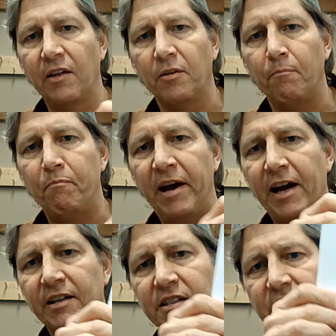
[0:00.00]
the
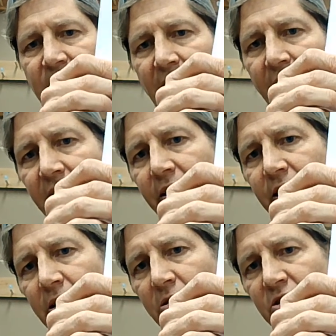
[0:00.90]
back side it
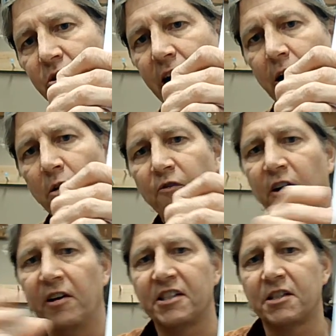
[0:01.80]
tells you how
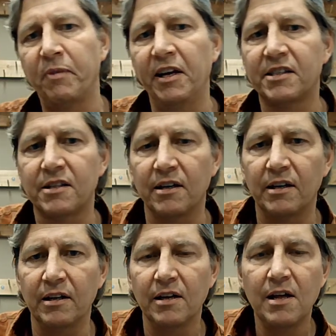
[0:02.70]
far to space
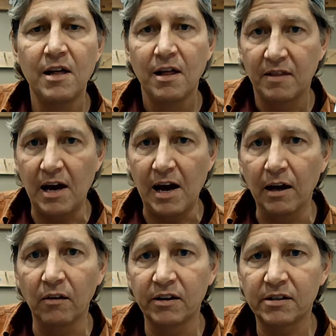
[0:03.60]
the
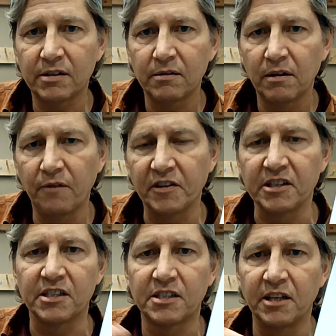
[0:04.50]
eyelets, if it's a
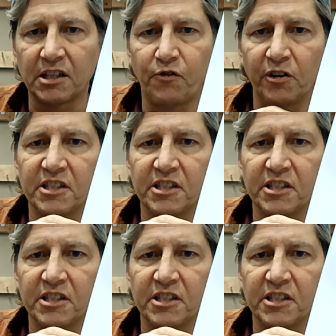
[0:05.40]
6 foot